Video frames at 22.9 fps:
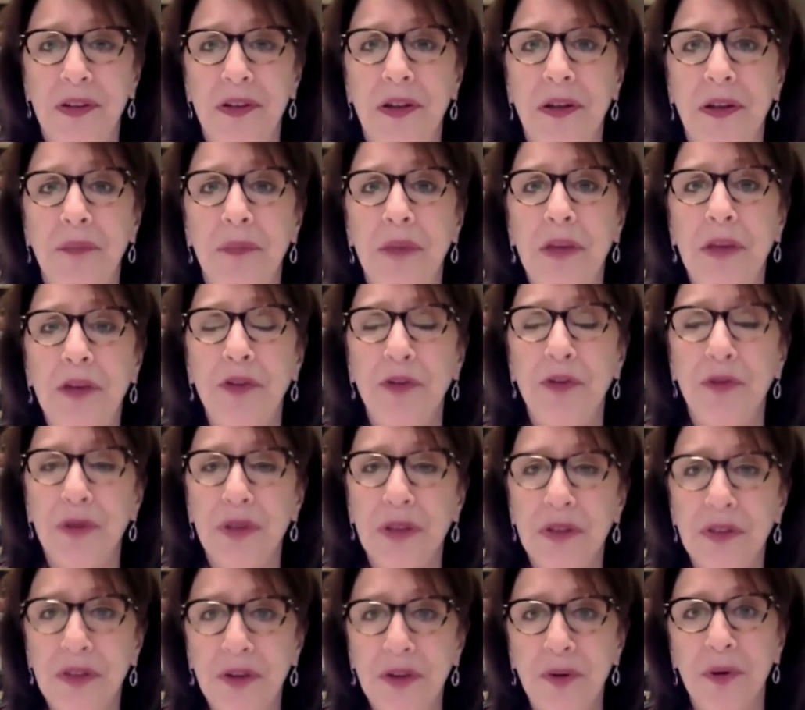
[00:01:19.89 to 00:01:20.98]
I make sure that
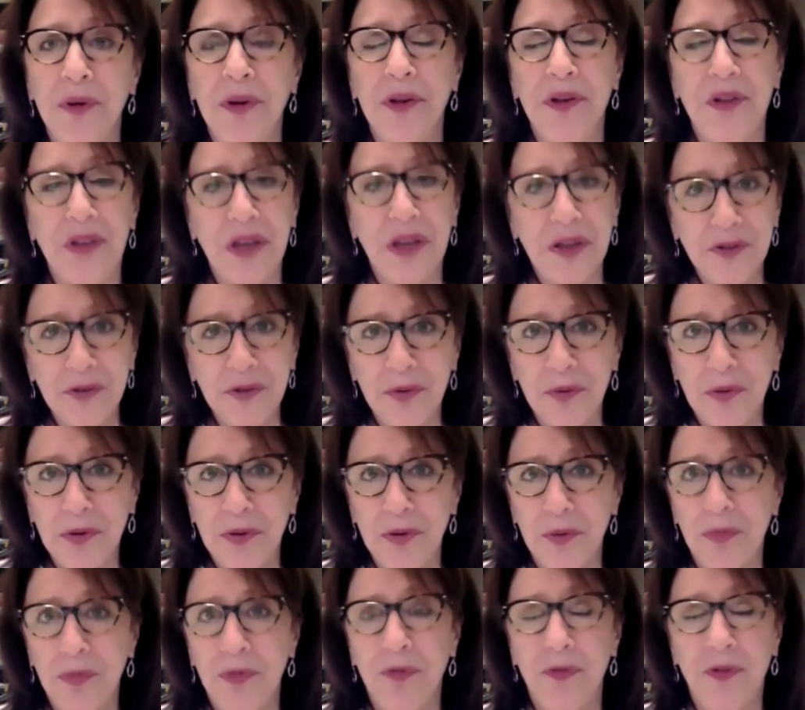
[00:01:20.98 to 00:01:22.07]
they are connected with the
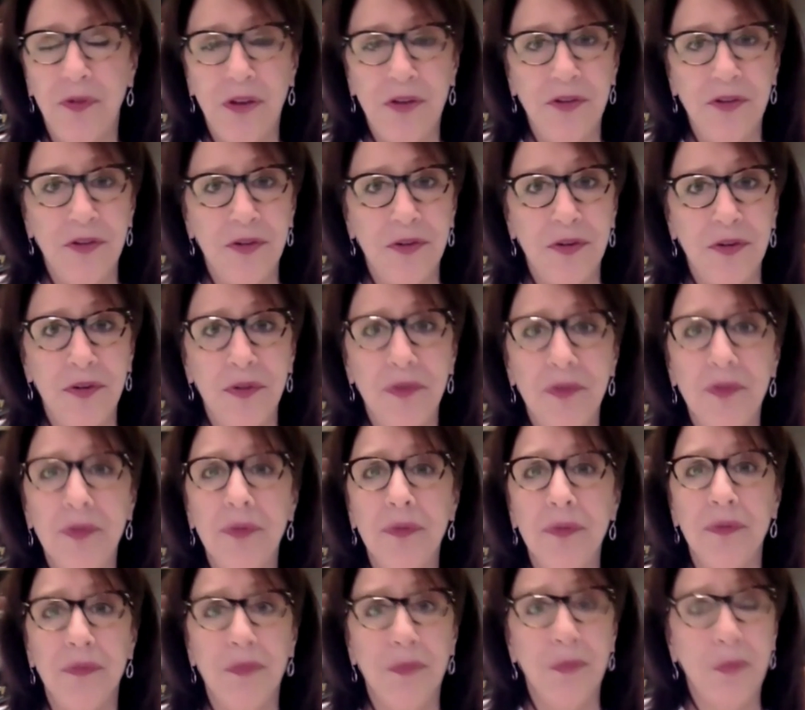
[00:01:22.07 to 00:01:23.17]
professionals,
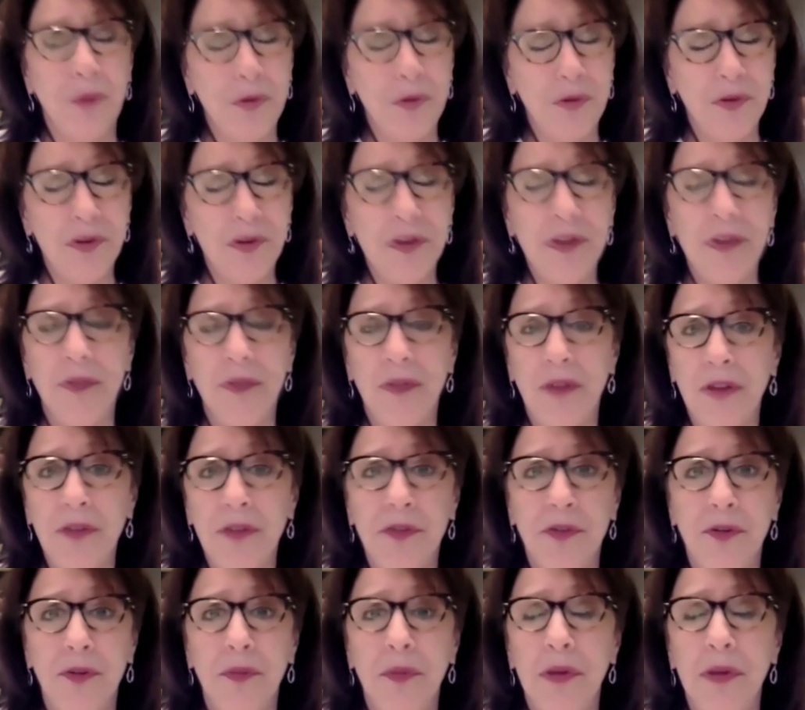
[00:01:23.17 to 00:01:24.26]
mostly
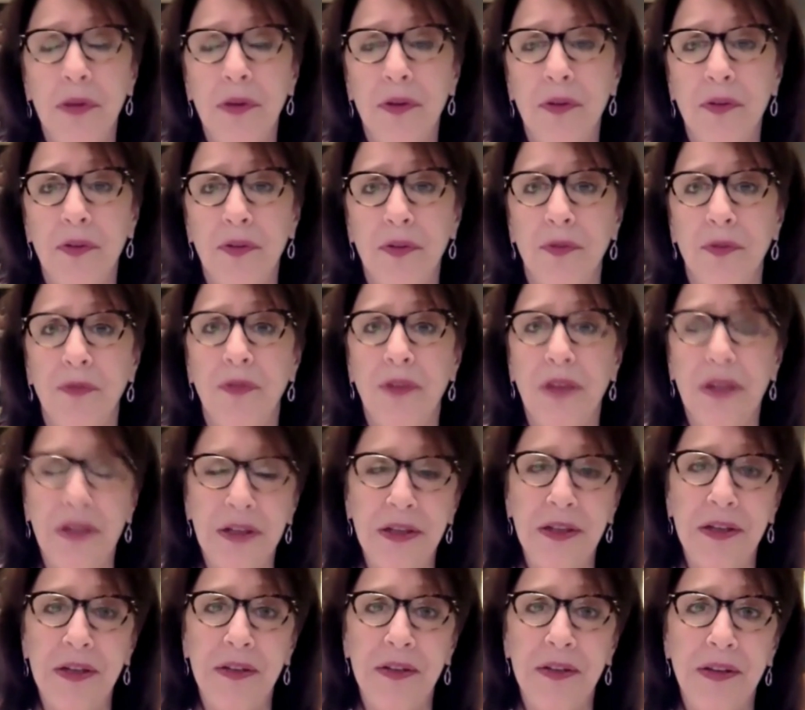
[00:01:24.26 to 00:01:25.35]
MSW, because they're
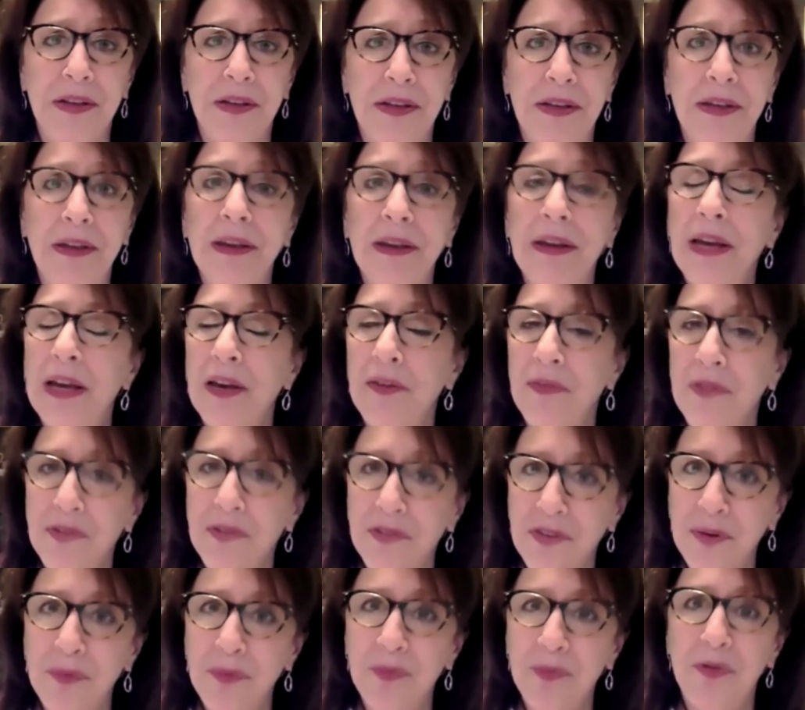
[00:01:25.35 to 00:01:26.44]
vetted and they have the
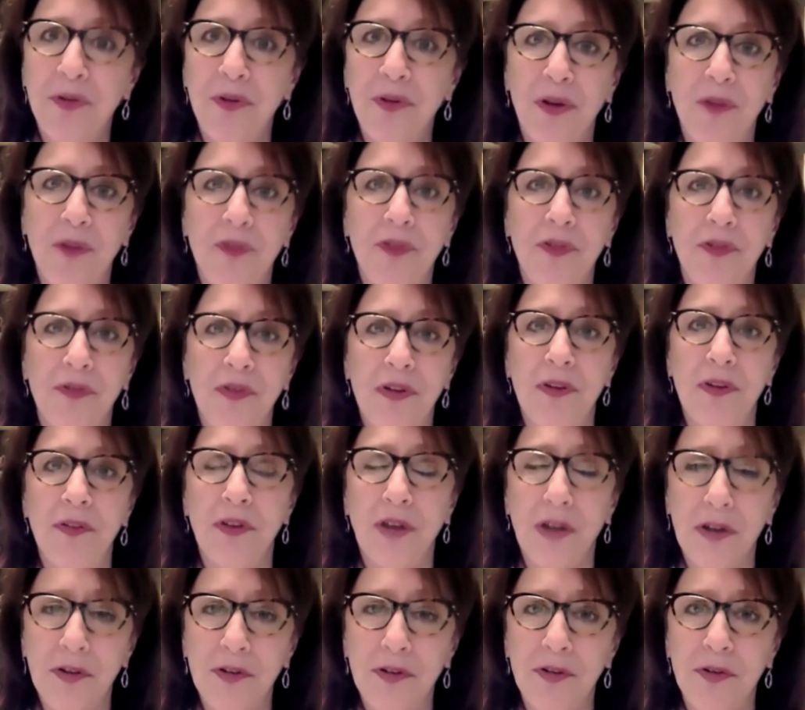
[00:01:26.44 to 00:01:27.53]
same philosophy as
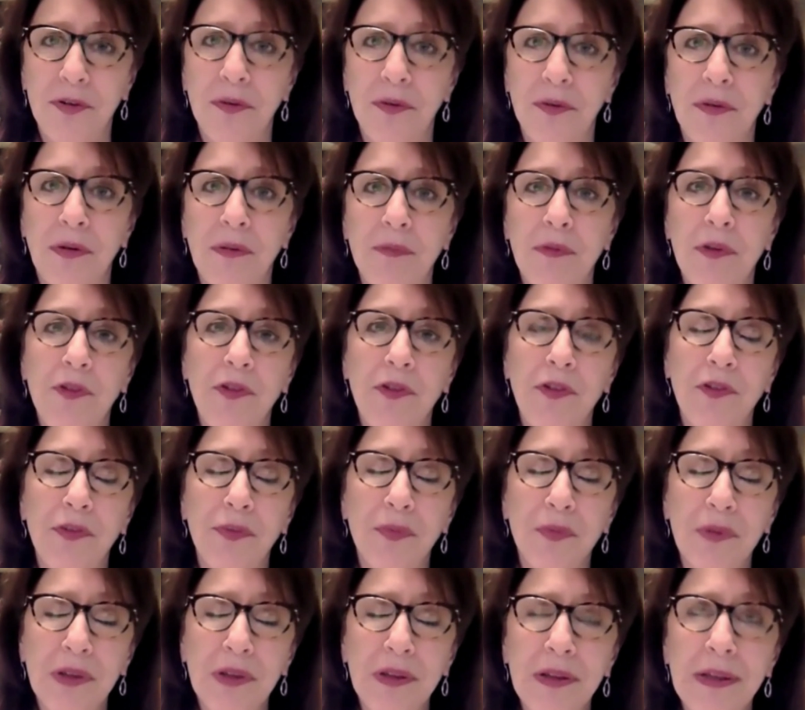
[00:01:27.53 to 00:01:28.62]
I do, which is
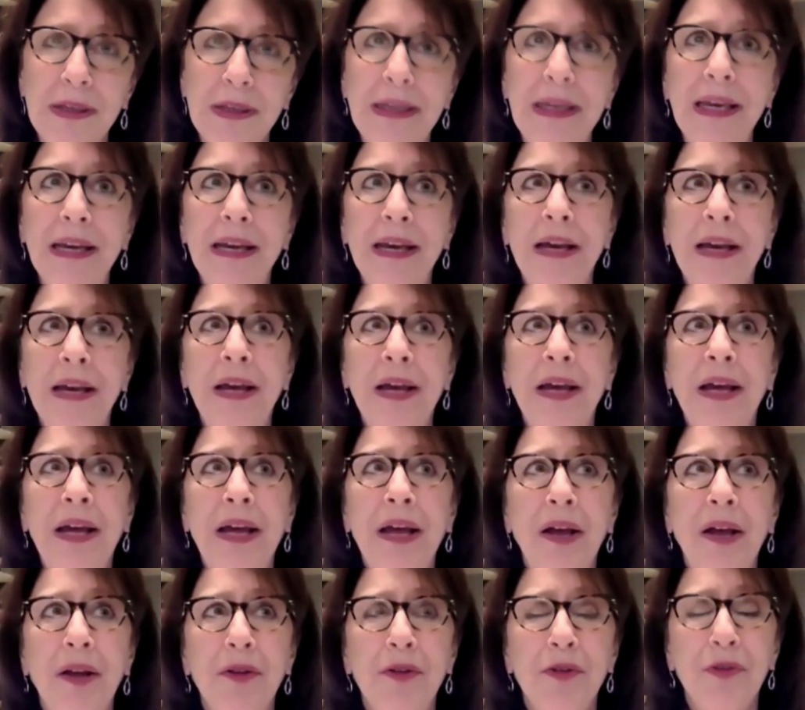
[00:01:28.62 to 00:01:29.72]
really
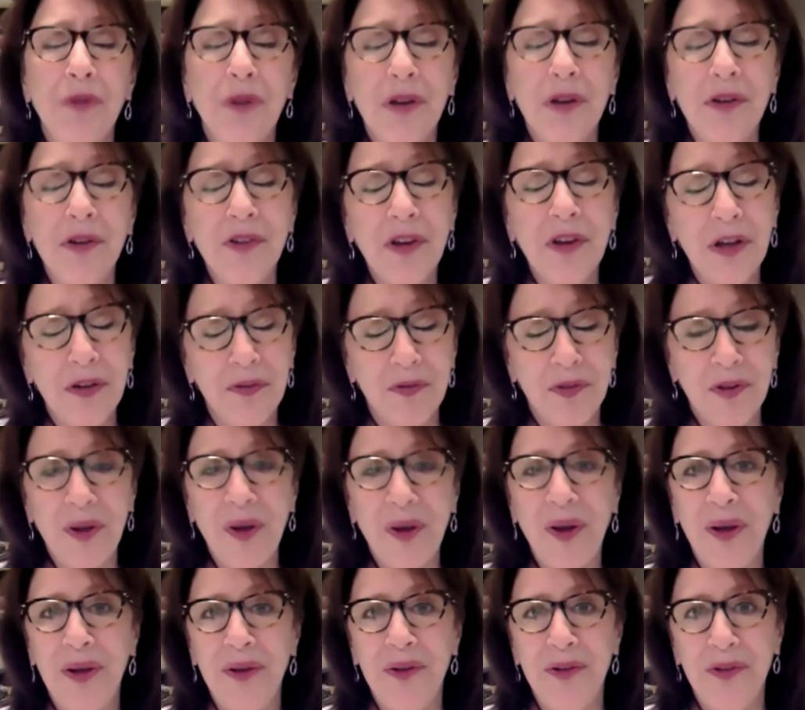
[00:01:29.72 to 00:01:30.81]
try to have the
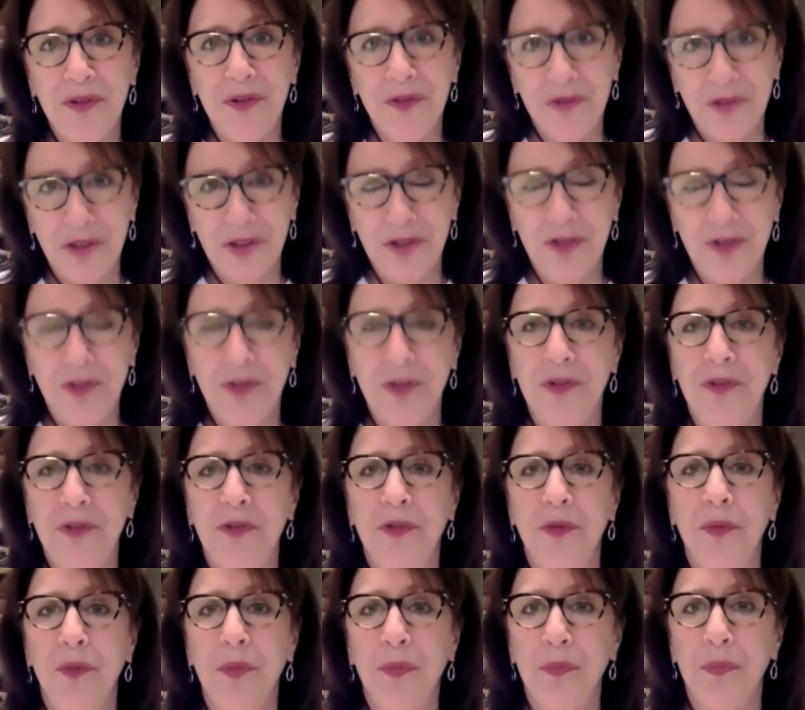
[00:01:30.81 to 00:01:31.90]
kindest,
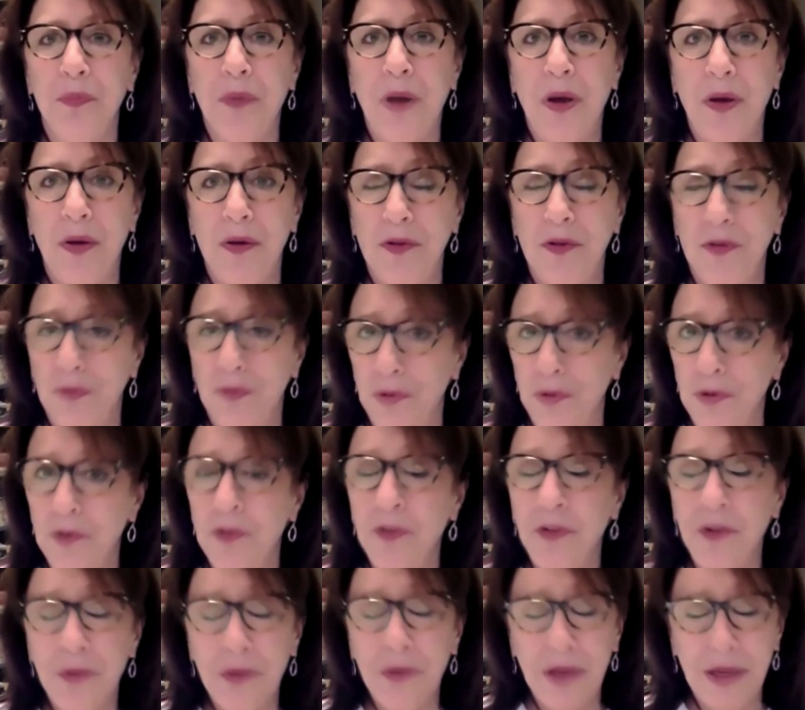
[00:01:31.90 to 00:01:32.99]
gentlest divorce
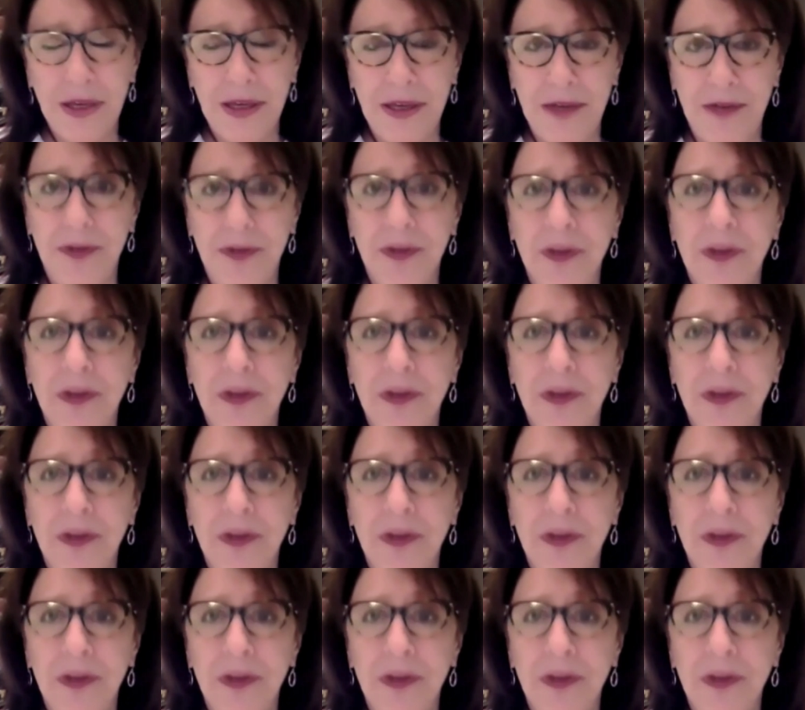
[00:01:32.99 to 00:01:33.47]
you can,